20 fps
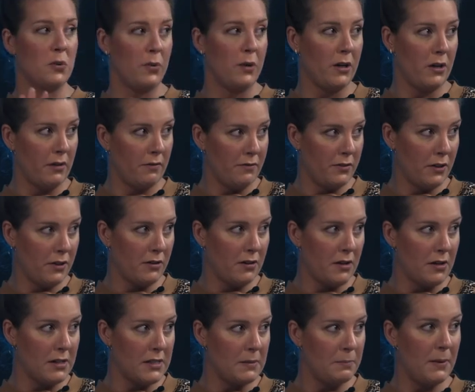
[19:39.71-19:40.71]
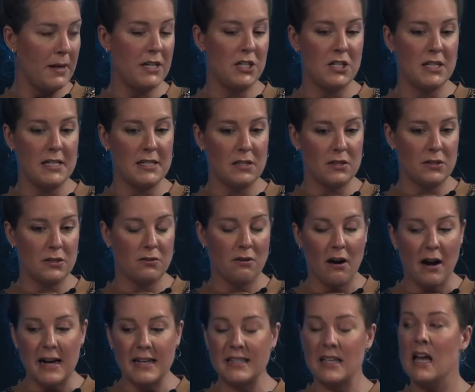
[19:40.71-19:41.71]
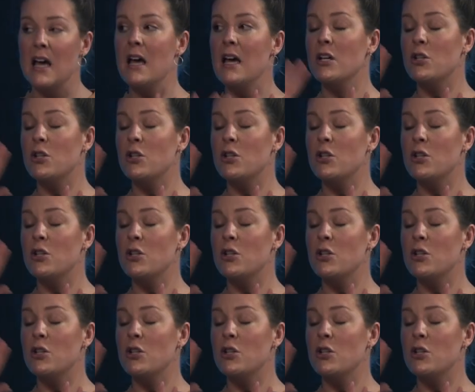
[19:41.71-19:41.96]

work of the cross by Jesus Christ